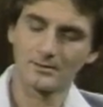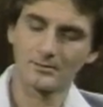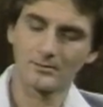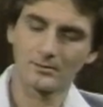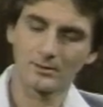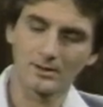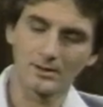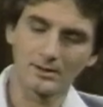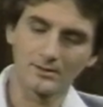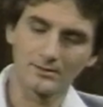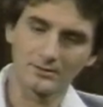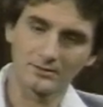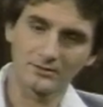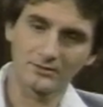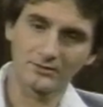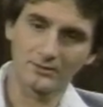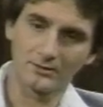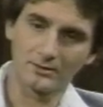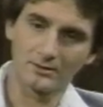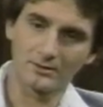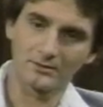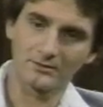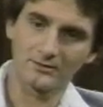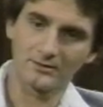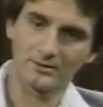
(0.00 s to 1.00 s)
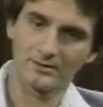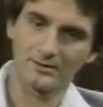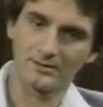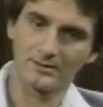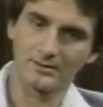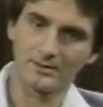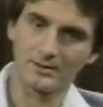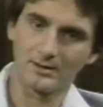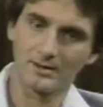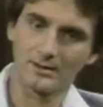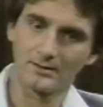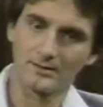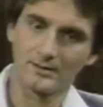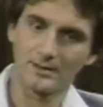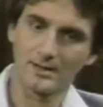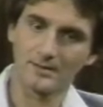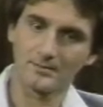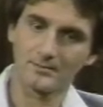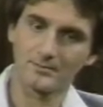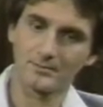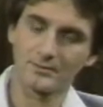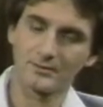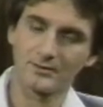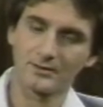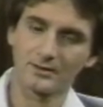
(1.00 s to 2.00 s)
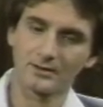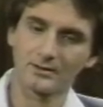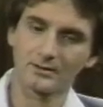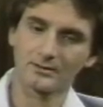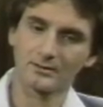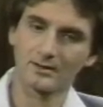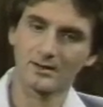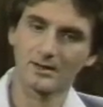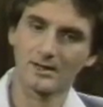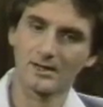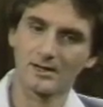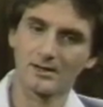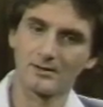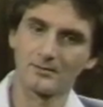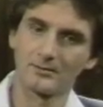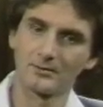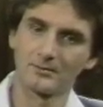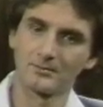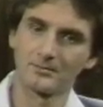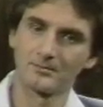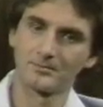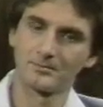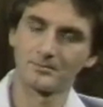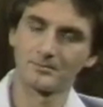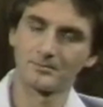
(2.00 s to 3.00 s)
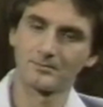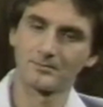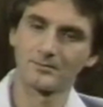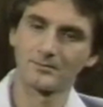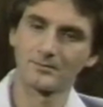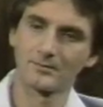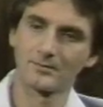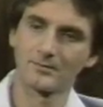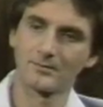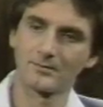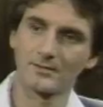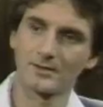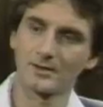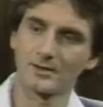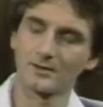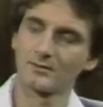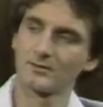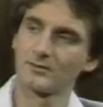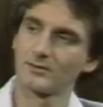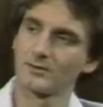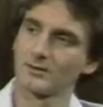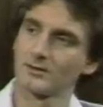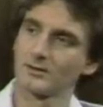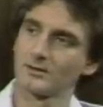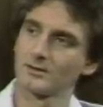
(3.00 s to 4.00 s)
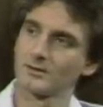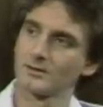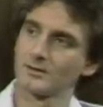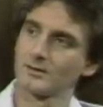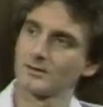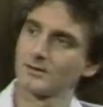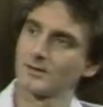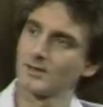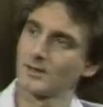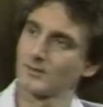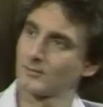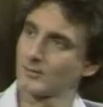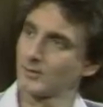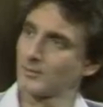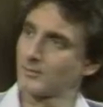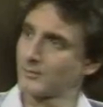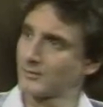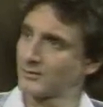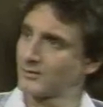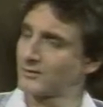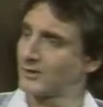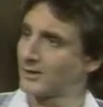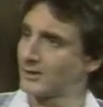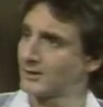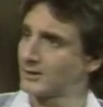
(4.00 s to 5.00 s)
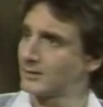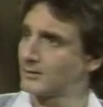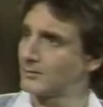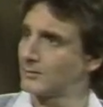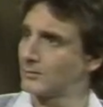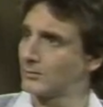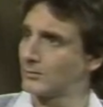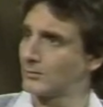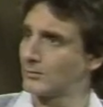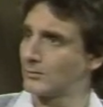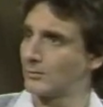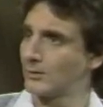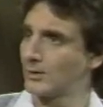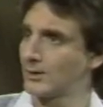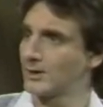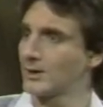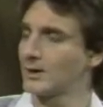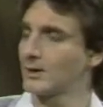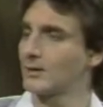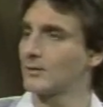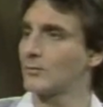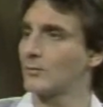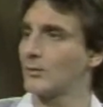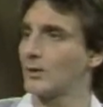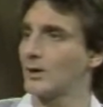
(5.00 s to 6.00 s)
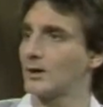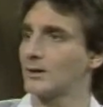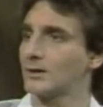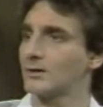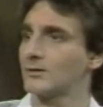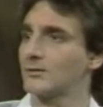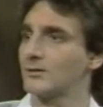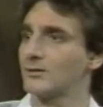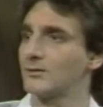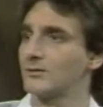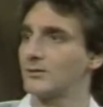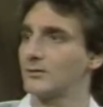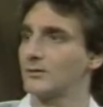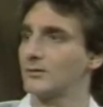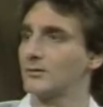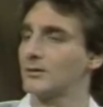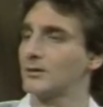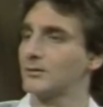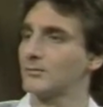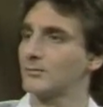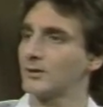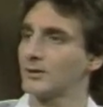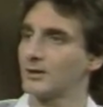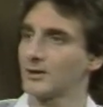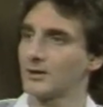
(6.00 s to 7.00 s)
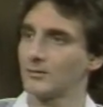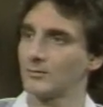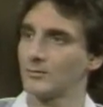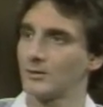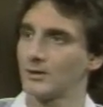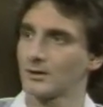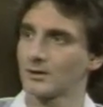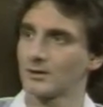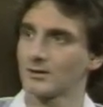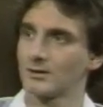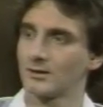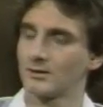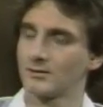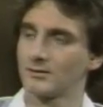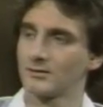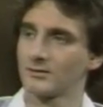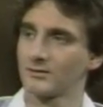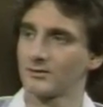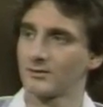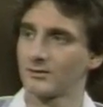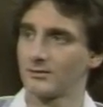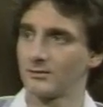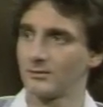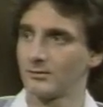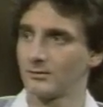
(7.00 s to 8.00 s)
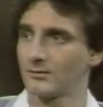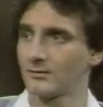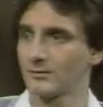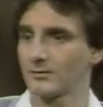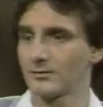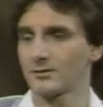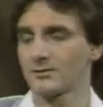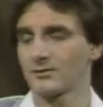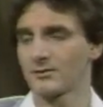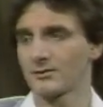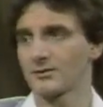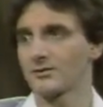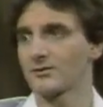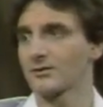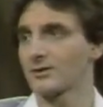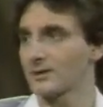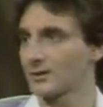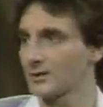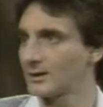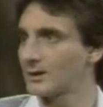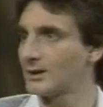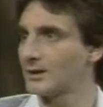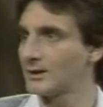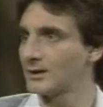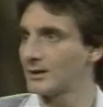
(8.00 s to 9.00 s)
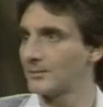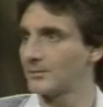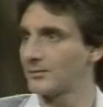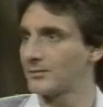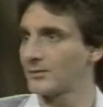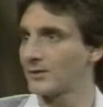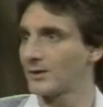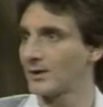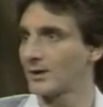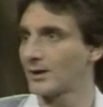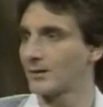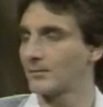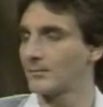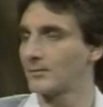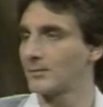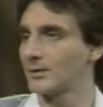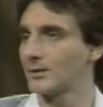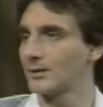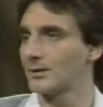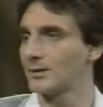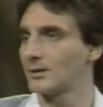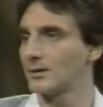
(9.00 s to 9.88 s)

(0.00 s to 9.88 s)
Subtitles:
There were other songs on that particular album that represented what he wanted to do and what he wanted others to do. For instance, Cleanup Time.